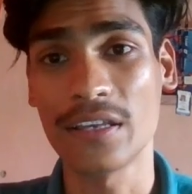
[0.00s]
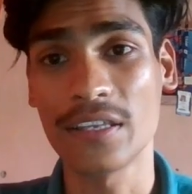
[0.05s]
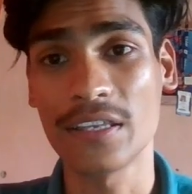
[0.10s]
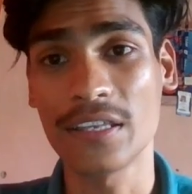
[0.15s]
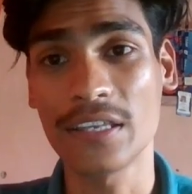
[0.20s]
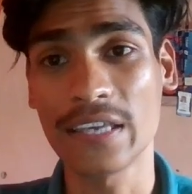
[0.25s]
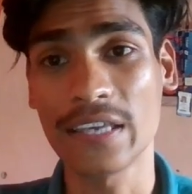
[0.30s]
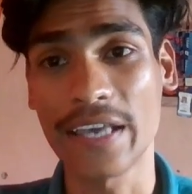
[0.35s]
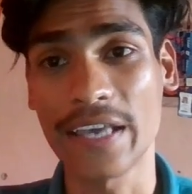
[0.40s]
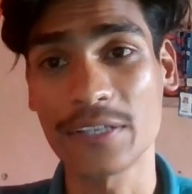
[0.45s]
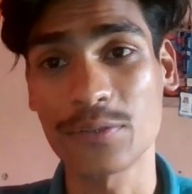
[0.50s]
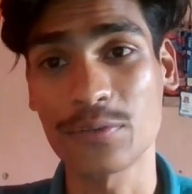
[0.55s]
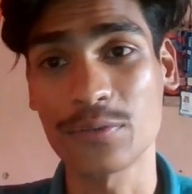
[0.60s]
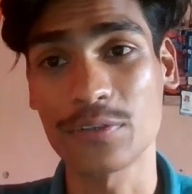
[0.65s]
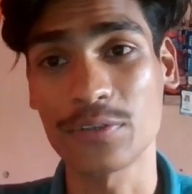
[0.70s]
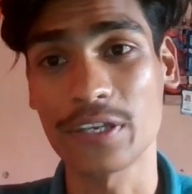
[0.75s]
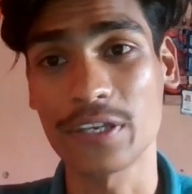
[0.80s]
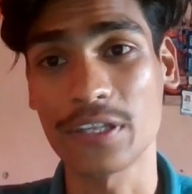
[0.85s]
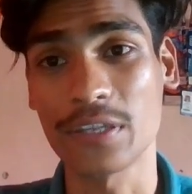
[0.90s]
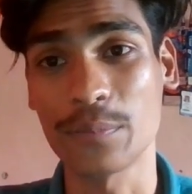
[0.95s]
King has to
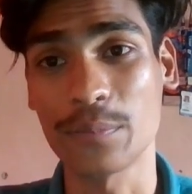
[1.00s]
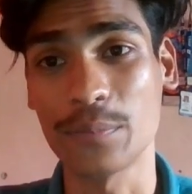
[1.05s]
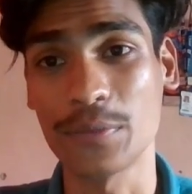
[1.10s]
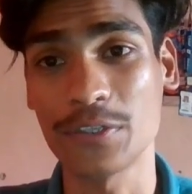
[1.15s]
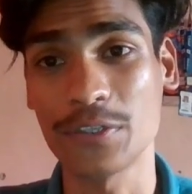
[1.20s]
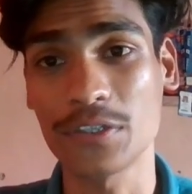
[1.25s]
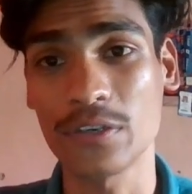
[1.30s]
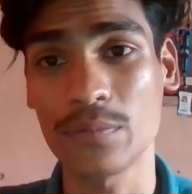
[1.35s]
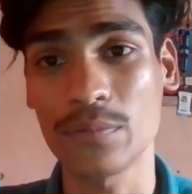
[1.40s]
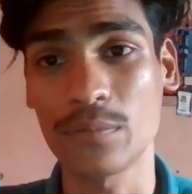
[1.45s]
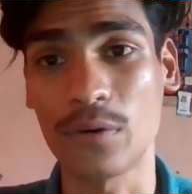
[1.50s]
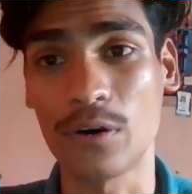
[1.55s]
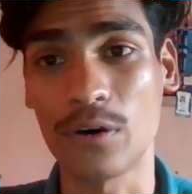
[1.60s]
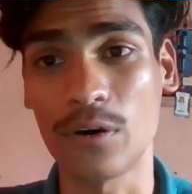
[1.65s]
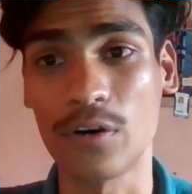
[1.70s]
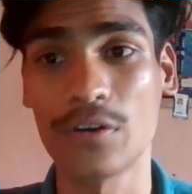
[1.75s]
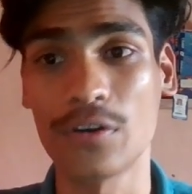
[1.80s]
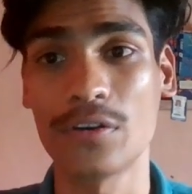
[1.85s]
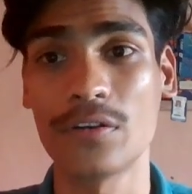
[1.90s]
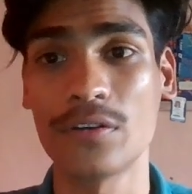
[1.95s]
take the bishop
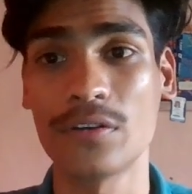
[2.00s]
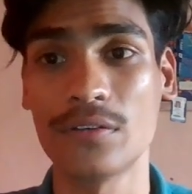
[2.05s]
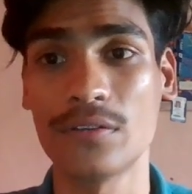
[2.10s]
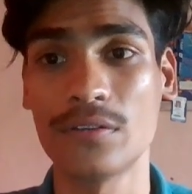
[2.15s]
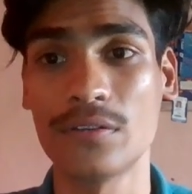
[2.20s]
on